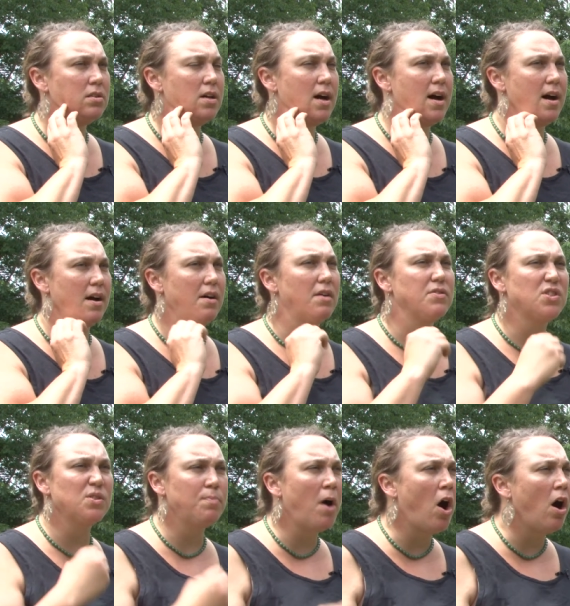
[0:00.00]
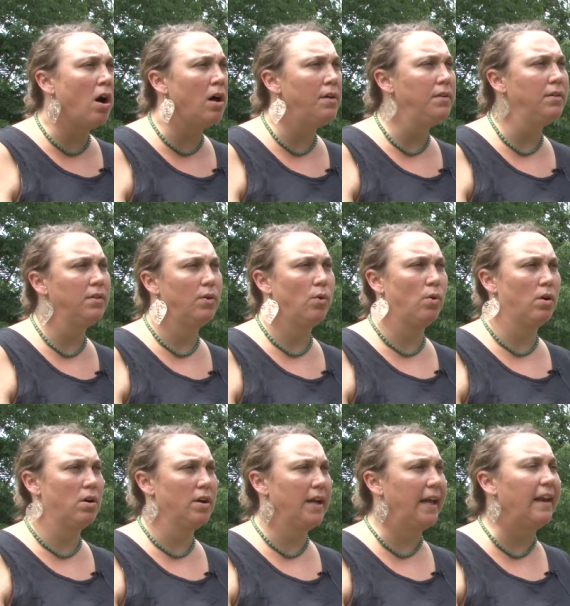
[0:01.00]
uh, small
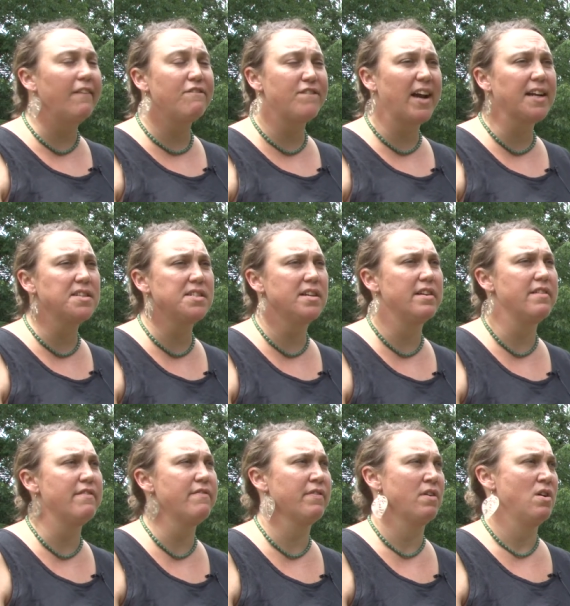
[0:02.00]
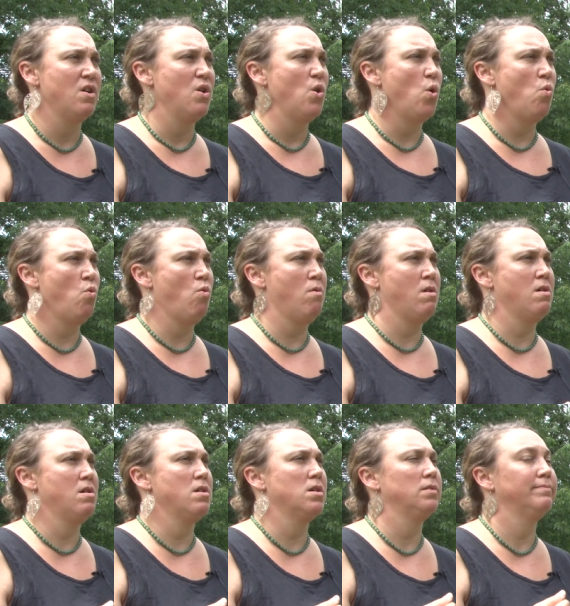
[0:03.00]
or ineffective
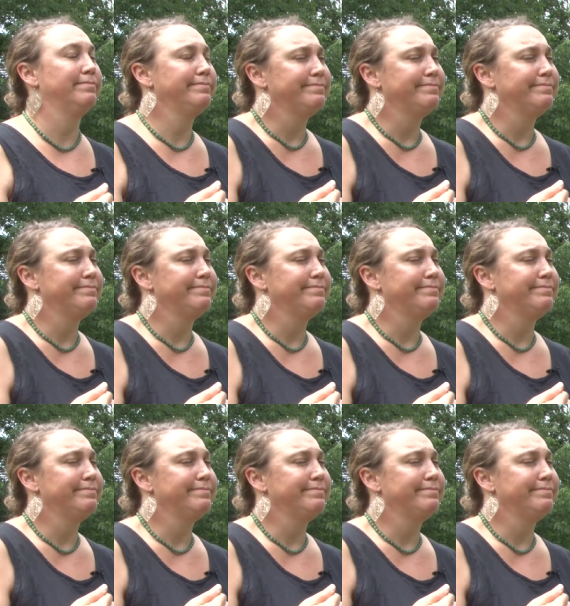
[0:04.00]
or